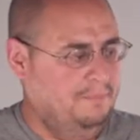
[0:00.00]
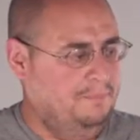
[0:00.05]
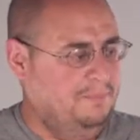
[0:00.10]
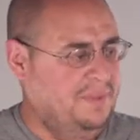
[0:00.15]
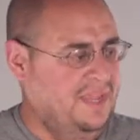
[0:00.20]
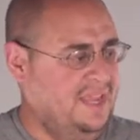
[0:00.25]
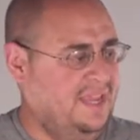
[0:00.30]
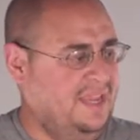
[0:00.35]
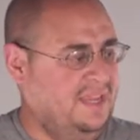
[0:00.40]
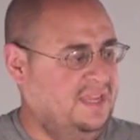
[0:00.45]

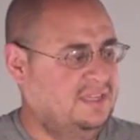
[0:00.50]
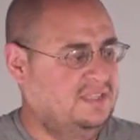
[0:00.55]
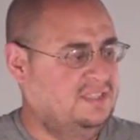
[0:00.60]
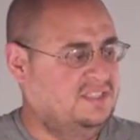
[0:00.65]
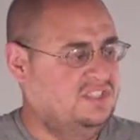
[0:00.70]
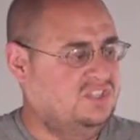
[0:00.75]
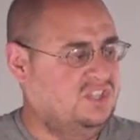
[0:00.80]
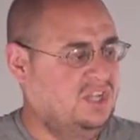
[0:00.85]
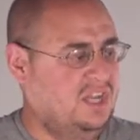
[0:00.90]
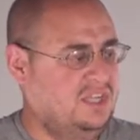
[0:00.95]
being
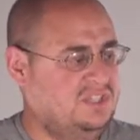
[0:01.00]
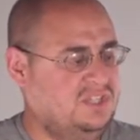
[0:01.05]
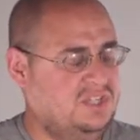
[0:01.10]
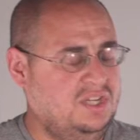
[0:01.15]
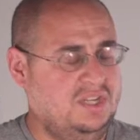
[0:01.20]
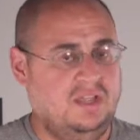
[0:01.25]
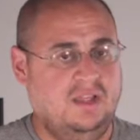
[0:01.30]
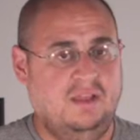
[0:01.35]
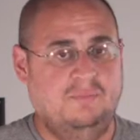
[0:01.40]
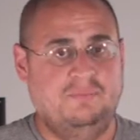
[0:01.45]
such
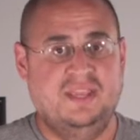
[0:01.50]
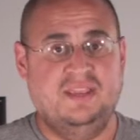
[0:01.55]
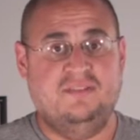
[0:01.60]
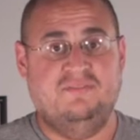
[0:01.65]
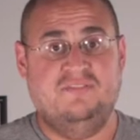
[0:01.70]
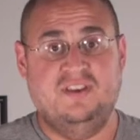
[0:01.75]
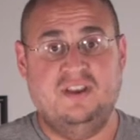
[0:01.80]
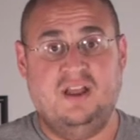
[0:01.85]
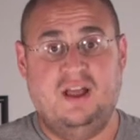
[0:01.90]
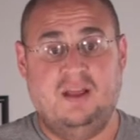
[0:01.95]
a big
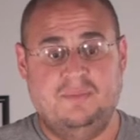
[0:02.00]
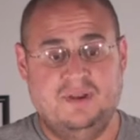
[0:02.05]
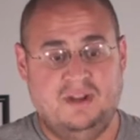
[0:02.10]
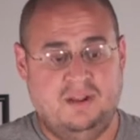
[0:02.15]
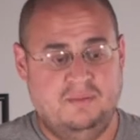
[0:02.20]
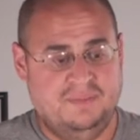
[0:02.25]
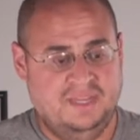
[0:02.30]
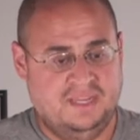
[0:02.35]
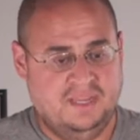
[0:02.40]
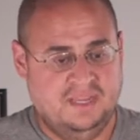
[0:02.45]

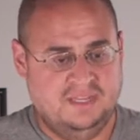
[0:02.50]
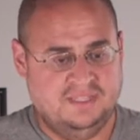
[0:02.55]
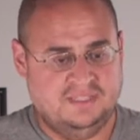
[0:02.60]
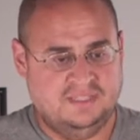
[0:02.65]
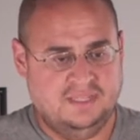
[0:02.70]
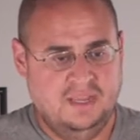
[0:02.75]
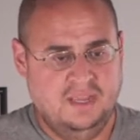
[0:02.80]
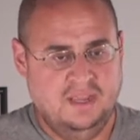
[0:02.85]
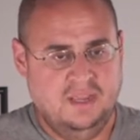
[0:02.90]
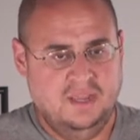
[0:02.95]
phenomenon,
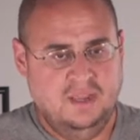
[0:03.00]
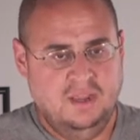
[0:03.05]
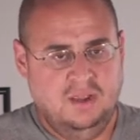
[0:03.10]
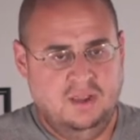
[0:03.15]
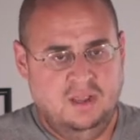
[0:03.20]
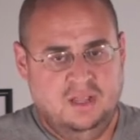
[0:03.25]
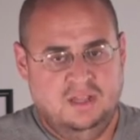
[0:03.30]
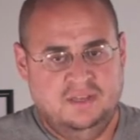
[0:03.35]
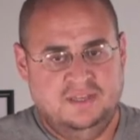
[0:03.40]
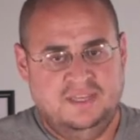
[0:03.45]
because
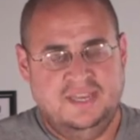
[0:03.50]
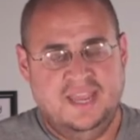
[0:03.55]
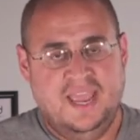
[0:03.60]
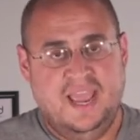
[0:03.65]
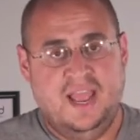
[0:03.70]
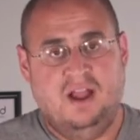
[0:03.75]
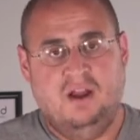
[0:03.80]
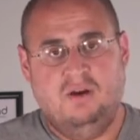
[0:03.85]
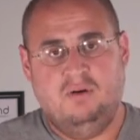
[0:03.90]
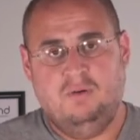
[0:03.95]

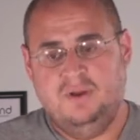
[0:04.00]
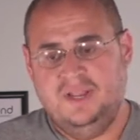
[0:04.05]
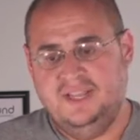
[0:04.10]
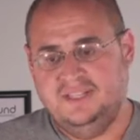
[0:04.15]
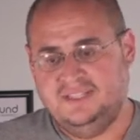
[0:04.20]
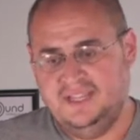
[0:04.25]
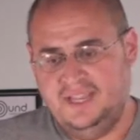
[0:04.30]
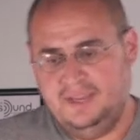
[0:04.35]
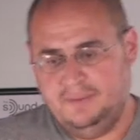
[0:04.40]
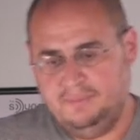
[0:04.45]
now
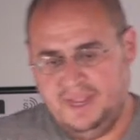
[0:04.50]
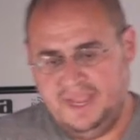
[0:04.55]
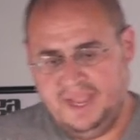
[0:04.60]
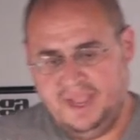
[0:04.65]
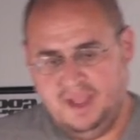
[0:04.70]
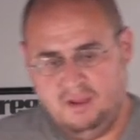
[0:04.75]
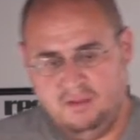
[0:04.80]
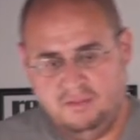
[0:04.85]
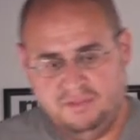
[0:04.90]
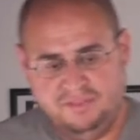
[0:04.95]
it's like my
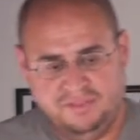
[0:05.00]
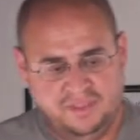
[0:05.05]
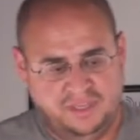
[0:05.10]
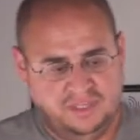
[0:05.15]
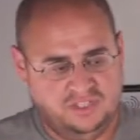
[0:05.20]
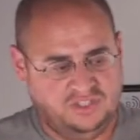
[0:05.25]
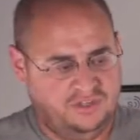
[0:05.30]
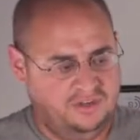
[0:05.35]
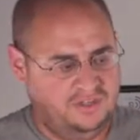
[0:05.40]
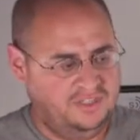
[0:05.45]
health
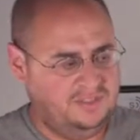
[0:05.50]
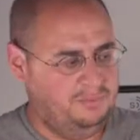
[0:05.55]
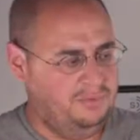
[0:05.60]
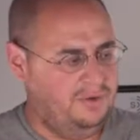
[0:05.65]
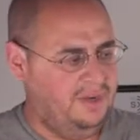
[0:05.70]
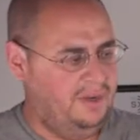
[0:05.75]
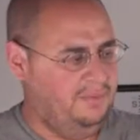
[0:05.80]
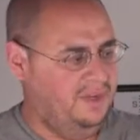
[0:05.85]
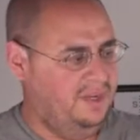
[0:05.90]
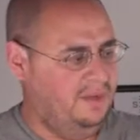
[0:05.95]
insurance
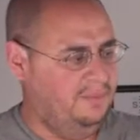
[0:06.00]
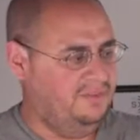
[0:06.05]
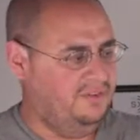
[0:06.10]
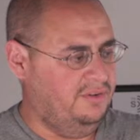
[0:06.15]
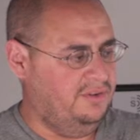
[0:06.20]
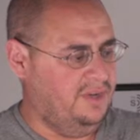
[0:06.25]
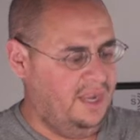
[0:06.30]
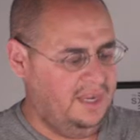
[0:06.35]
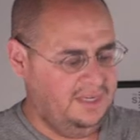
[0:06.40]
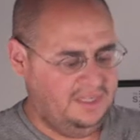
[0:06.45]
premiums
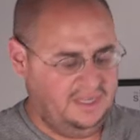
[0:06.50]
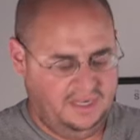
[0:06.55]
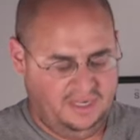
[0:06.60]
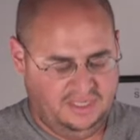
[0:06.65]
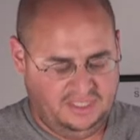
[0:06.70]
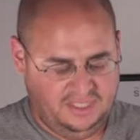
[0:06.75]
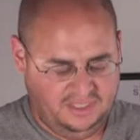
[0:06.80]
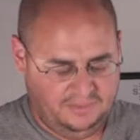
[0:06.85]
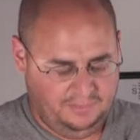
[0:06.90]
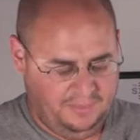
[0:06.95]
are not going
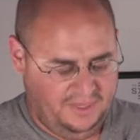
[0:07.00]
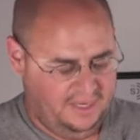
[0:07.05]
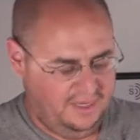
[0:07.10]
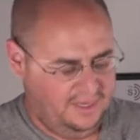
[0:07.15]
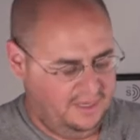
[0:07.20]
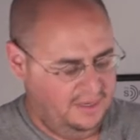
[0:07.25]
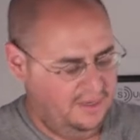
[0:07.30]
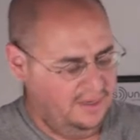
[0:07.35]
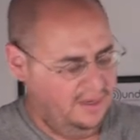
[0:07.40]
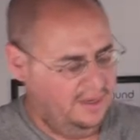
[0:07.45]
to just
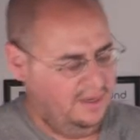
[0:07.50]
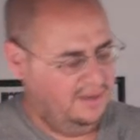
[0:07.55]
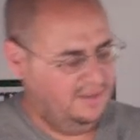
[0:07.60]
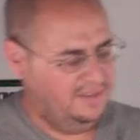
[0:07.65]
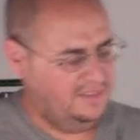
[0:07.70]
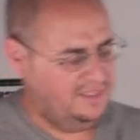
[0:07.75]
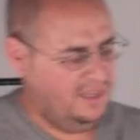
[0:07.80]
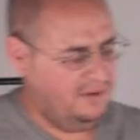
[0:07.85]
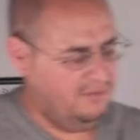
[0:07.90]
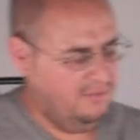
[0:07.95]
be
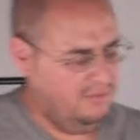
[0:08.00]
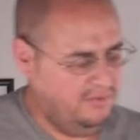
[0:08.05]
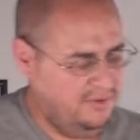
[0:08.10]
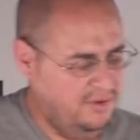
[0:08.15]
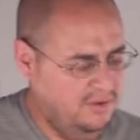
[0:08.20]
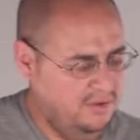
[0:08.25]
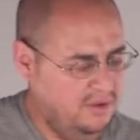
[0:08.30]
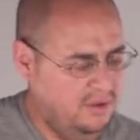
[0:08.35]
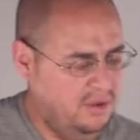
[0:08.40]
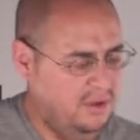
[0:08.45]
settled
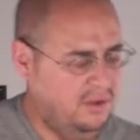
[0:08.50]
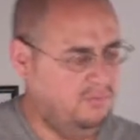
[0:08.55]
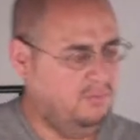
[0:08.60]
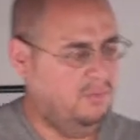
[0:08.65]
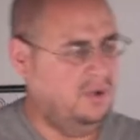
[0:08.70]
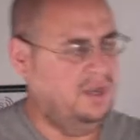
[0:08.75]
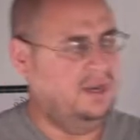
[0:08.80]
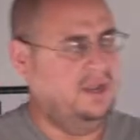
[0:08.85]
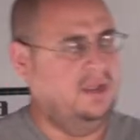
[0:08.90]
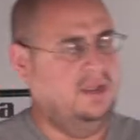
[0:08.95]
on
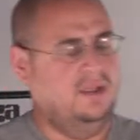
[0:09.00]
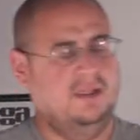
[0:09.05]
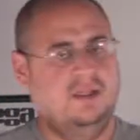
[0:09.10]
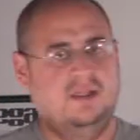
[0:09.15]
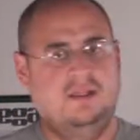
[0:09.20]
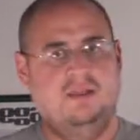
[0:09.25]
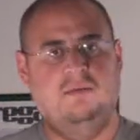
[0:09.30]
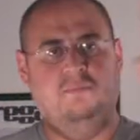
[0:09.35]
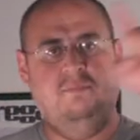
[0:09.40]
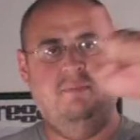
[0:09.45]
what
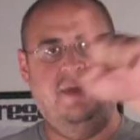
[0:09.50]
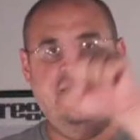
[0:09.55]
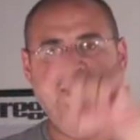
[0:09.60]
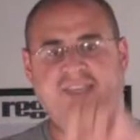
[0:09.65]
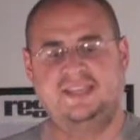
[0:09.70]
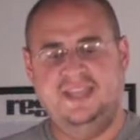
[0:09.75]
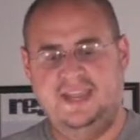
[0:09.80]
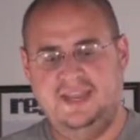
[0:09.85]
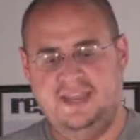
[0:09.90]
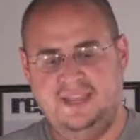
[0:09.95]
my
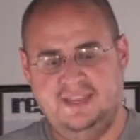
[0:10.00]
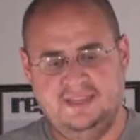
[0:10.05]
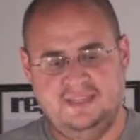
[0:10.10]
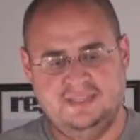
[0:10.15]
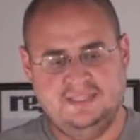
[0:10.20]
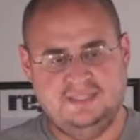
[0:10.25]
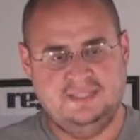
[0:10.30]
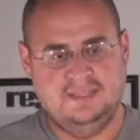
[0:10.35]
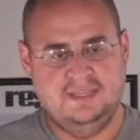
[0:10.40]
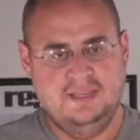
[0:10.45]
data
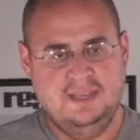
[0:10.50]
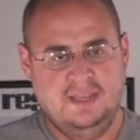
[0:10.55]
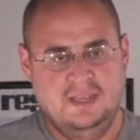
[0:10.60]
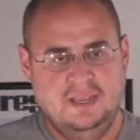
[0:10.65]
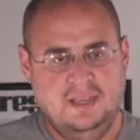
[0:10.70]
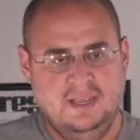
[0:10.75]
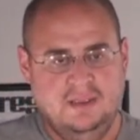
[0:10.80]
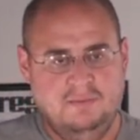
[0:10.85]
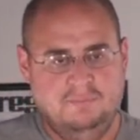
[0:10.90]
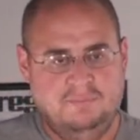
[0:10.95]
is,
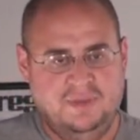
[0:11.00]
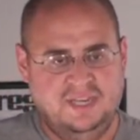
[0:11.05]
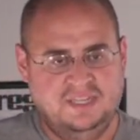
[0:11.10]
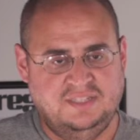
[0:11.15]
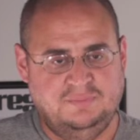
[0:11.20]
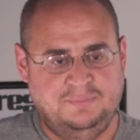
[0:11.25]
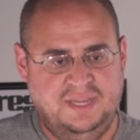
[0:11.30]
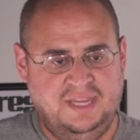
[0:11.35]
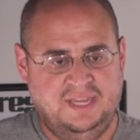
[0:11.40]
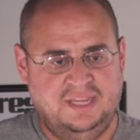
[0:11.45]
but but
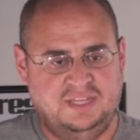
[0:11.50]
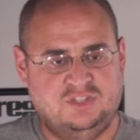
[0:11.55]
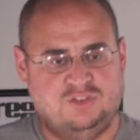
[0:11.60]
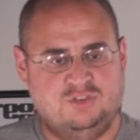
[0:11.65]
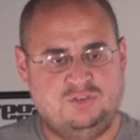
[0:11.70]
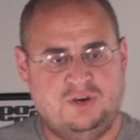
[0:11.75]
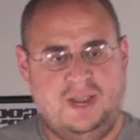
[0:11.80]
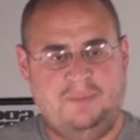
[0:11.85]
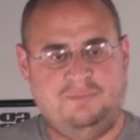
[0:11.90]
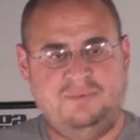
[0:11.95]
it's being
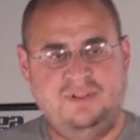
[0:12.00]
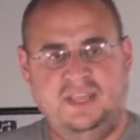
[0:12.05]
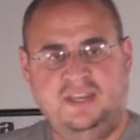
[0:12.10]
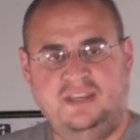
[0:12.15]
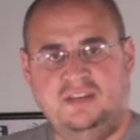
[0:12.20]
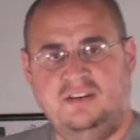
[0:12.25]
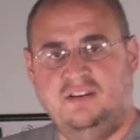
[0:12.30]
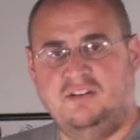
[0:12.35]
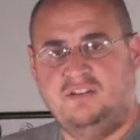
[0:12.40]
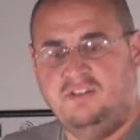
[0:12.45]

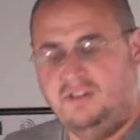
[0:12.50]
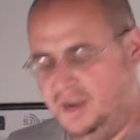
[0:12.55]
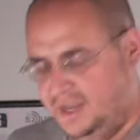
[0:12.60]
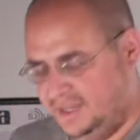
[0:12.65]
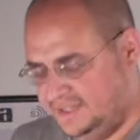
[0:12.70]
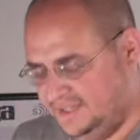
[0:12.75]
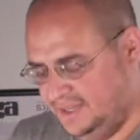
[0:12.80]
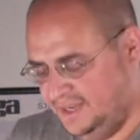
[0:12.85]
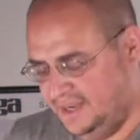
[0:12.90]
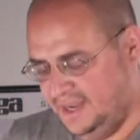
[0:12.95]
extrapolated
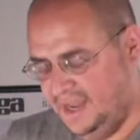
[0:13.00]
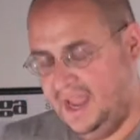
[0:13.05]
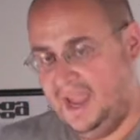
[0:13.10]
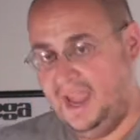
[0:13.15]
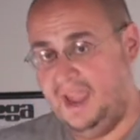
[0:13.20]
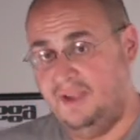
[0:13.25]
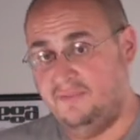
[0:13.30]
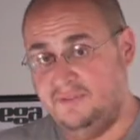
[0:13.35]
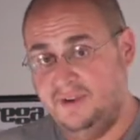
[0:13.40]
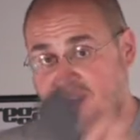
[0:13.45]
across
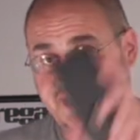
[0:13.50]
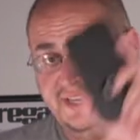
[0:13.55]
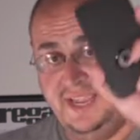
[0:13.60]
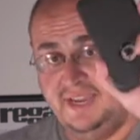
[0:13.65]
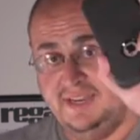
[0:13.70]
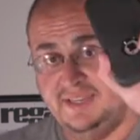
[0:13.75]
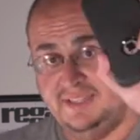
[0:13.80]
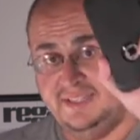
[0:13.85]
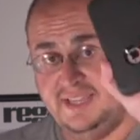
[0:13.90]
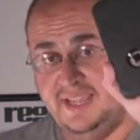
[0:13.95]
every
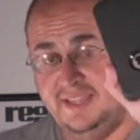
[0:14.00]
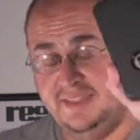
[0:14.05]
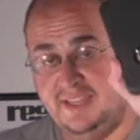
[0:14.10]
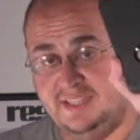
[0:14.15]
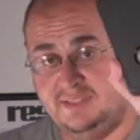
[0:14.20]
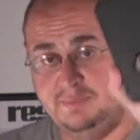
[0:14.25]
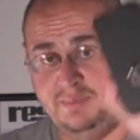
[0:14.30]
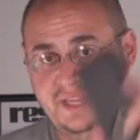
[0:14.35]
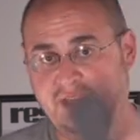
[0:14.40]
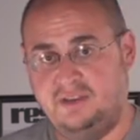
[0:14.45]
data set
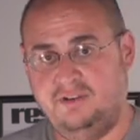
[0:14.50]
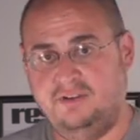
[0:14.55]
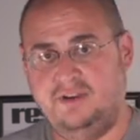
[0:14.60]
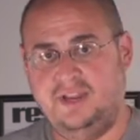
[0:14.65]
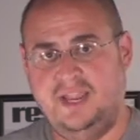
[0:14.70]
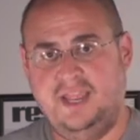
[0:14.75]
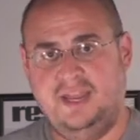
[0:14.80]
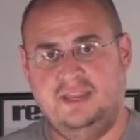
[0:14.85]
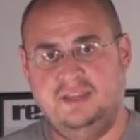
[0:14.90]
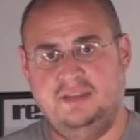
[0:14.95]
that's being
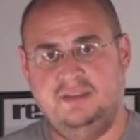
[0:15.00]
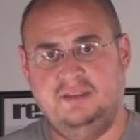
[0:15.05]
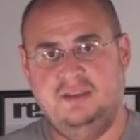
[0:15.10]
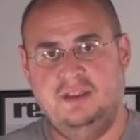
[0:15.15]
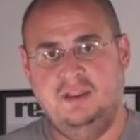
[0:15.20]
created.